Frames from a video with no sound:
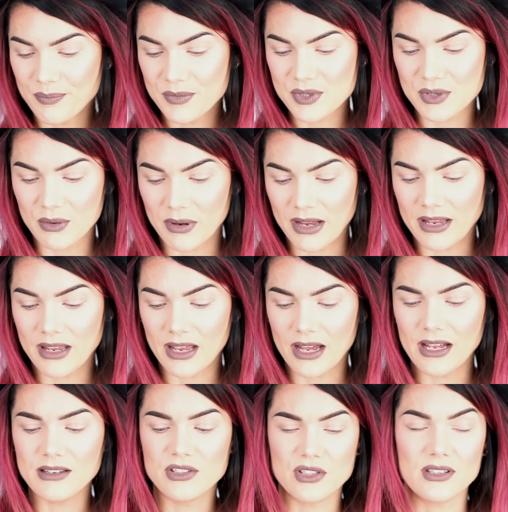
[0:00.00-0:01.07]
So
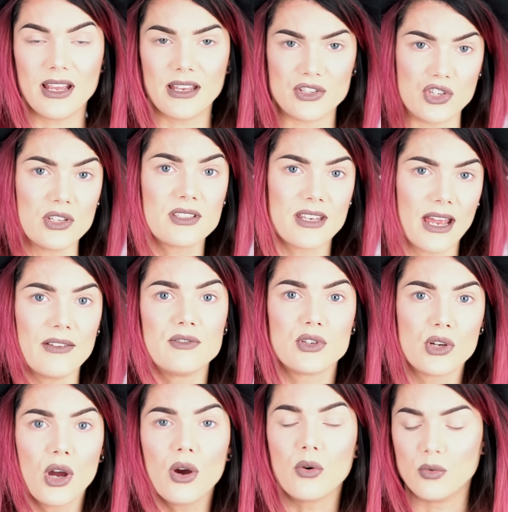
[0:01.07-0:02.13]
I just have
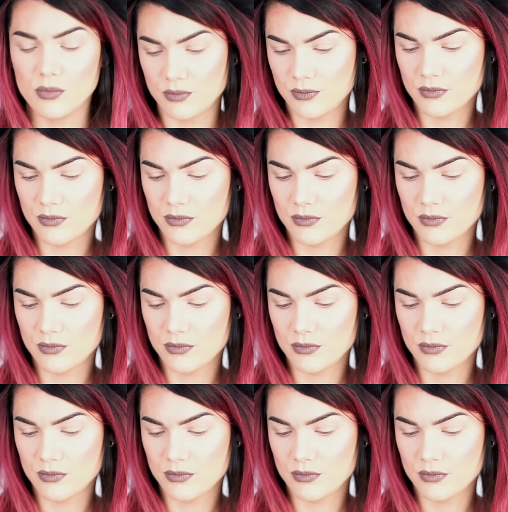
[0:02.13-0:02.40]
to go.